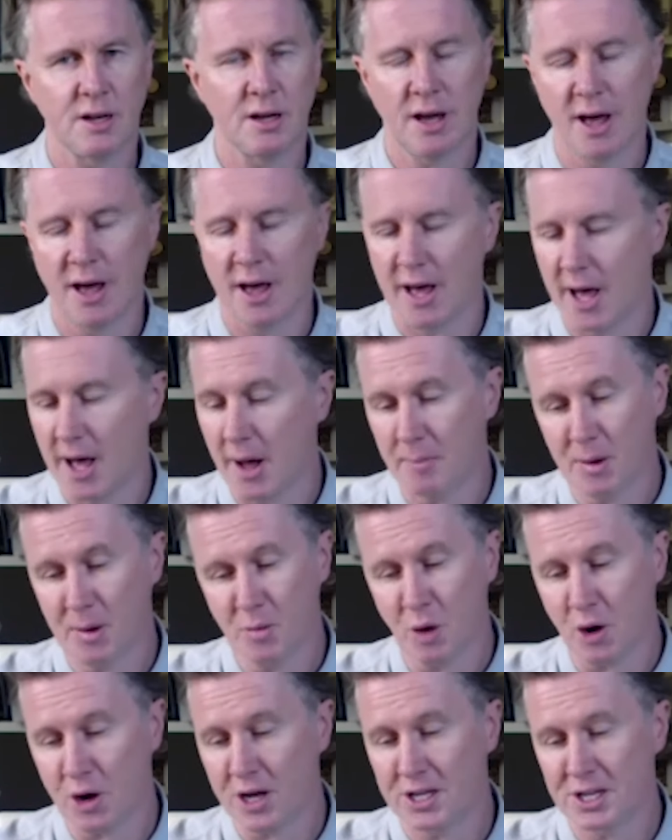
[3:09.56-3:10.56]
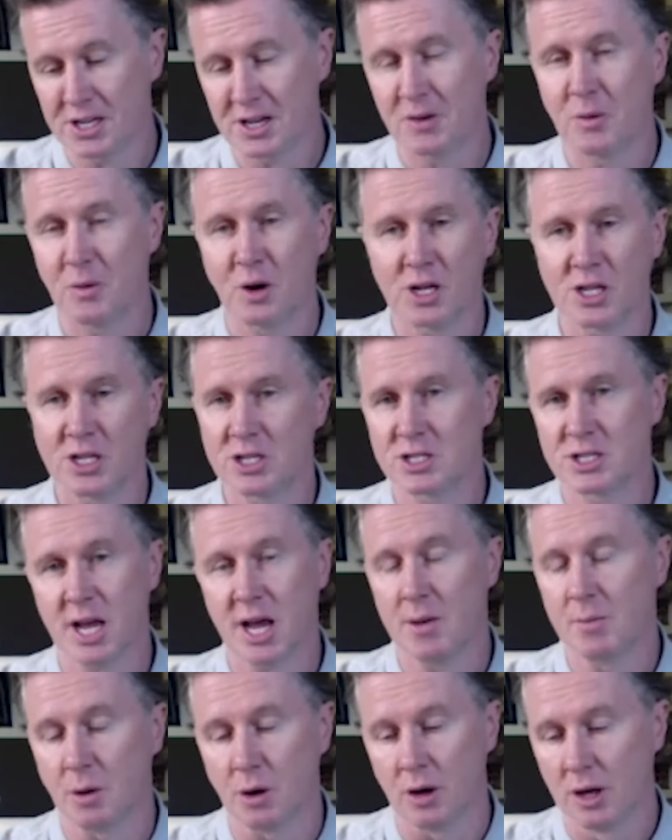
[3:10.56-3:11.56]
I mean, what can you say?
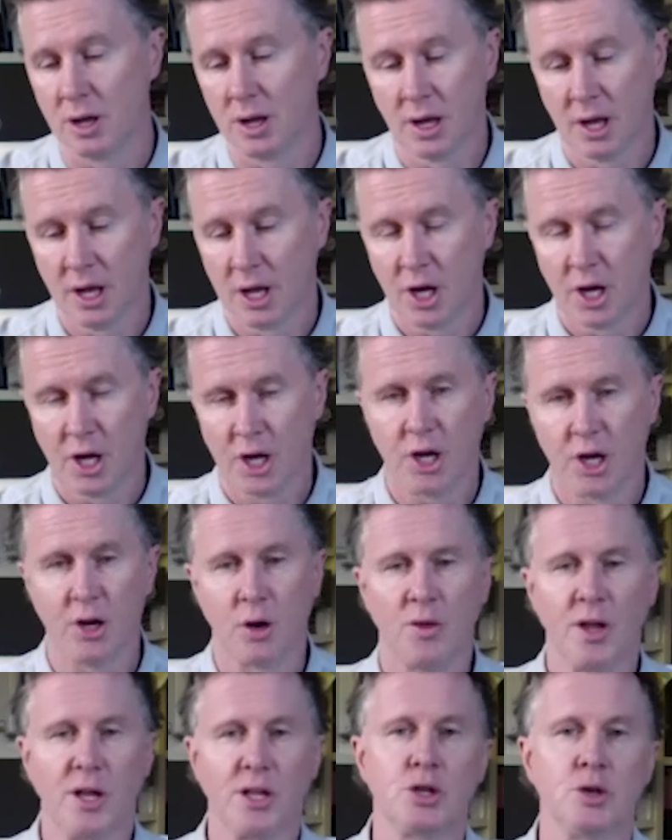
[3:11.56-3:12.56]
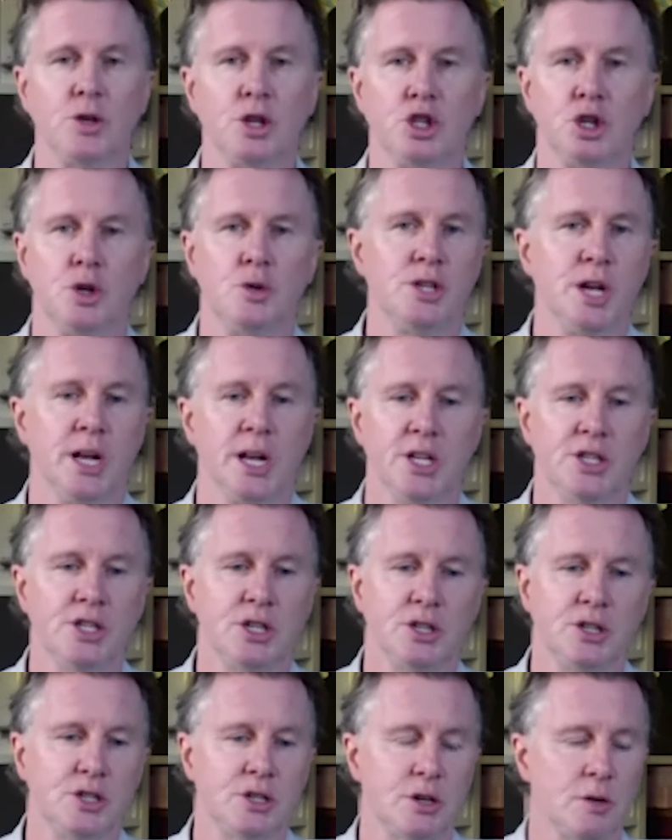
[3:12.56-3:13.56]
But, you know, they'll do the due
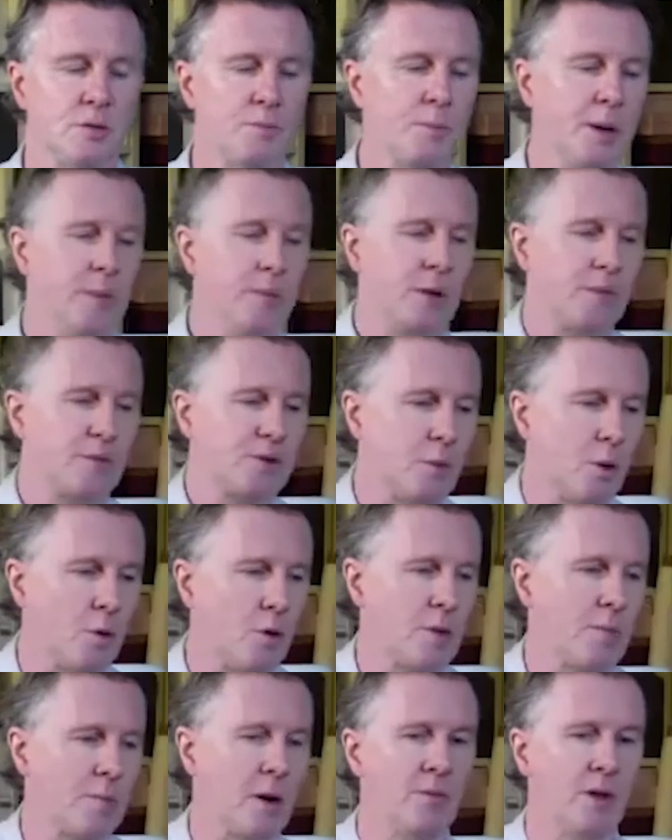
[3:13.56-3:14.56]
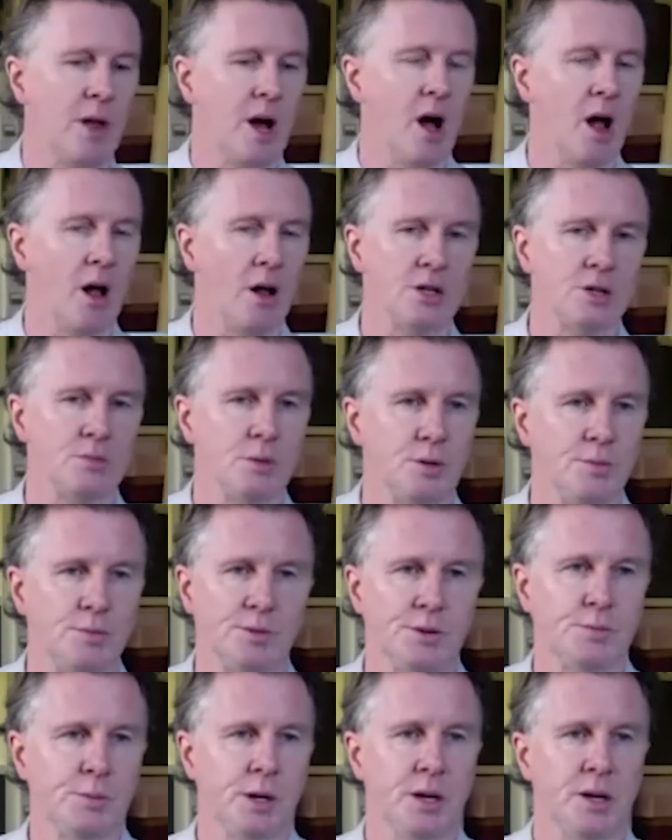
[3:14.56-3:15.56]
diligence. You know, people have spoken about Nagelsmann,
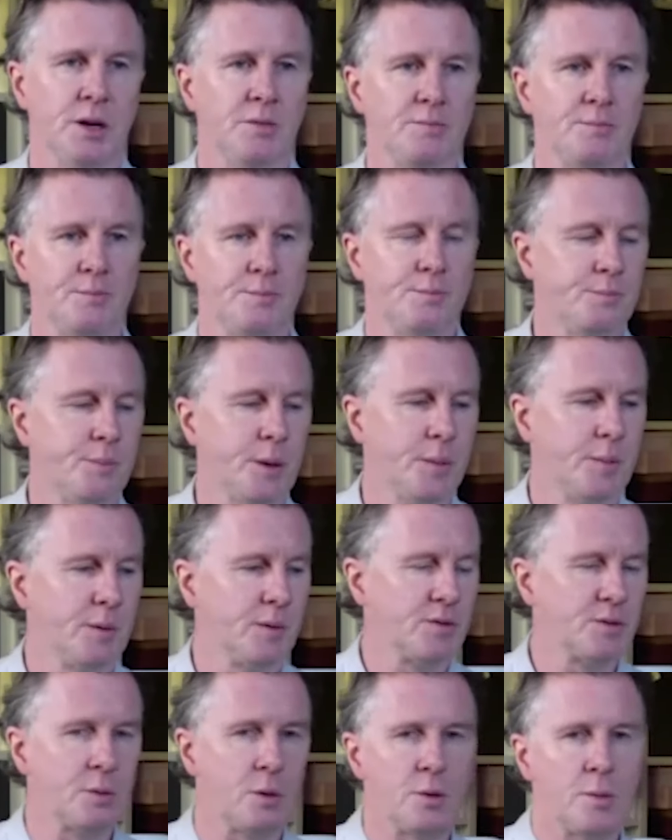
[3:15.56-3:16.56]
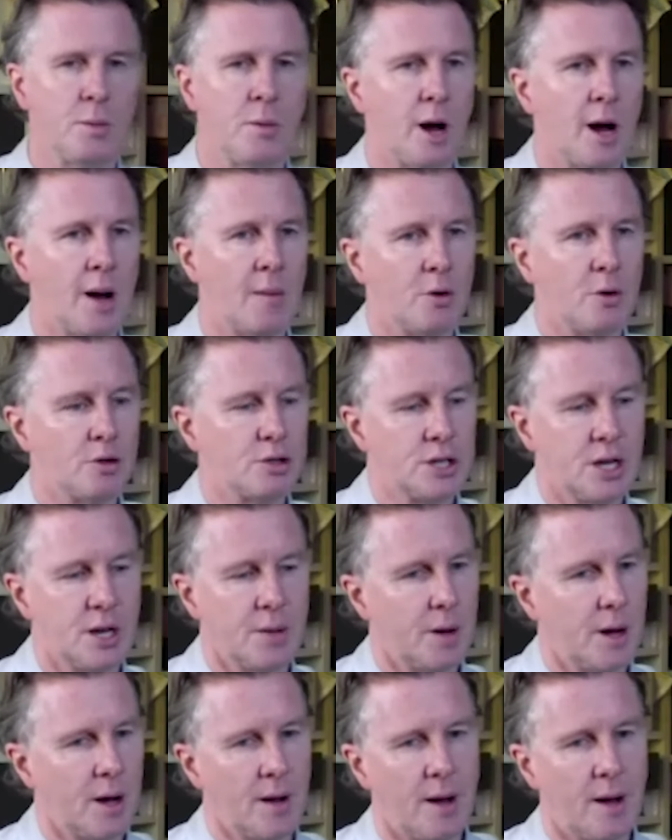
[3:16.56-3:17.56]
people have spoken about
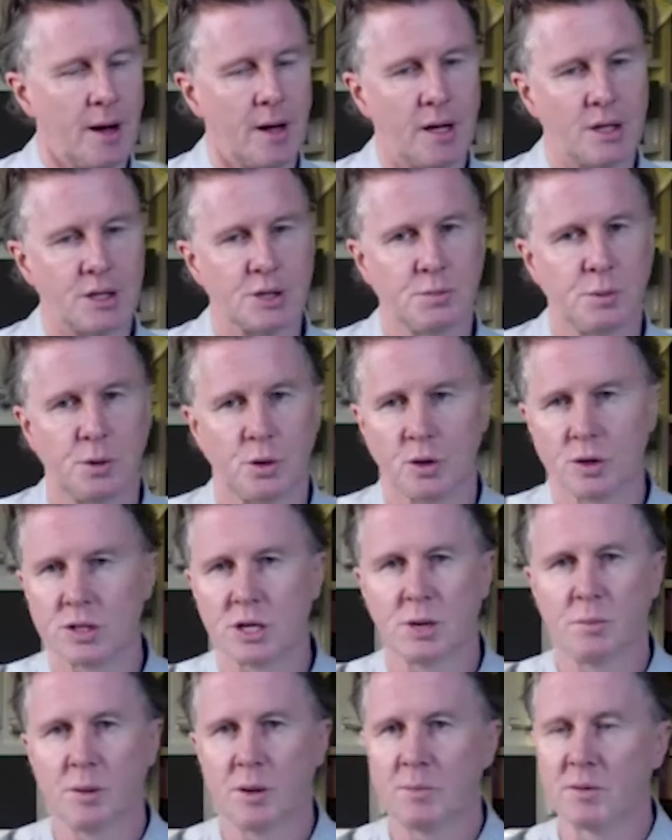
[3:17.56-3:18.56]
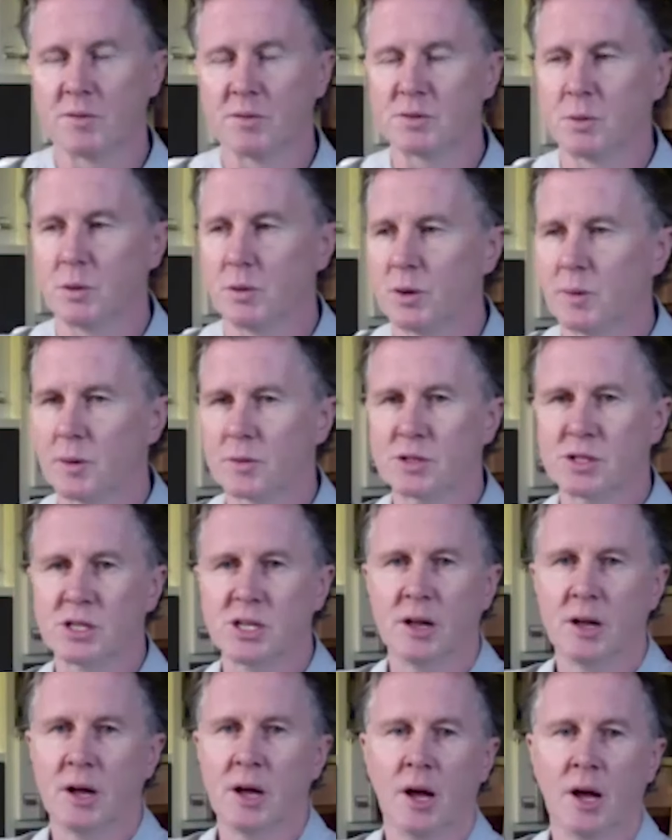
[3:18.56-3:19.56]
Amorim at Sporting, people have spoken
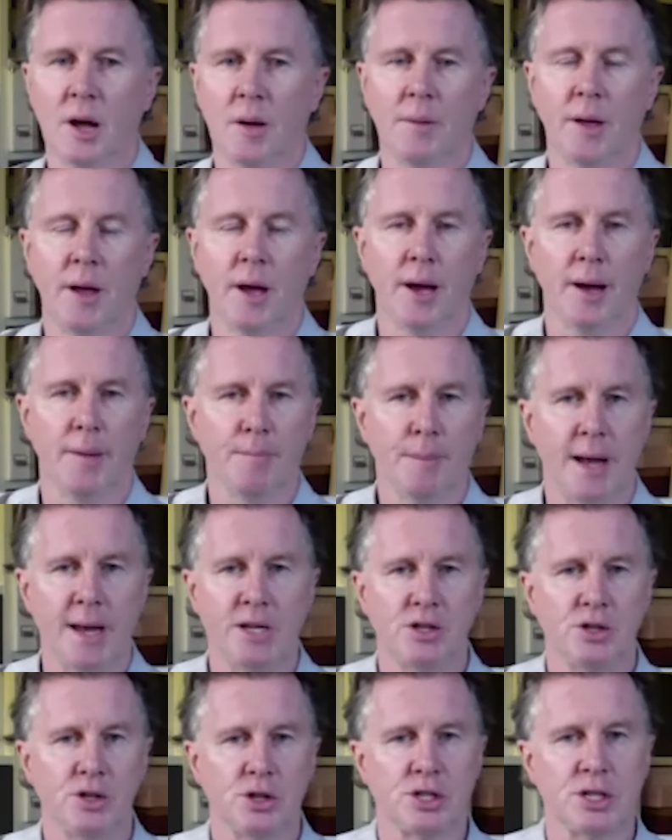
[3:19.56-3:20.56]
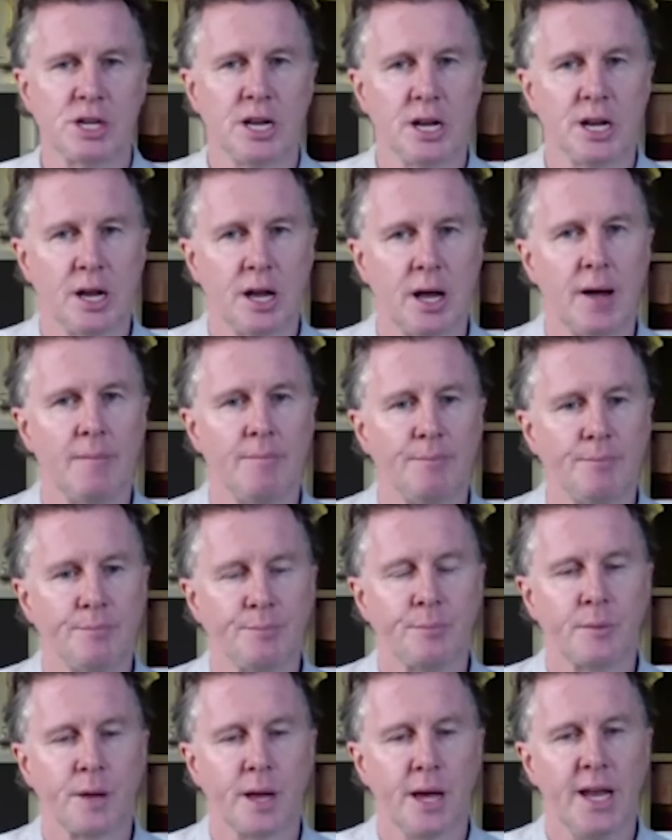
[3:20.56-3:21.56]
about managers in
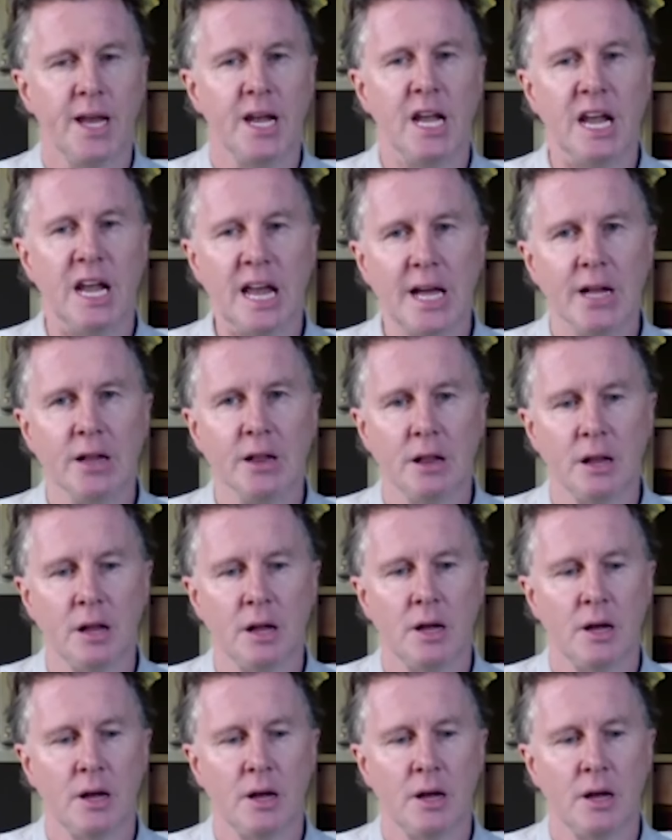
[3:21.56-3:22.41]
Lille.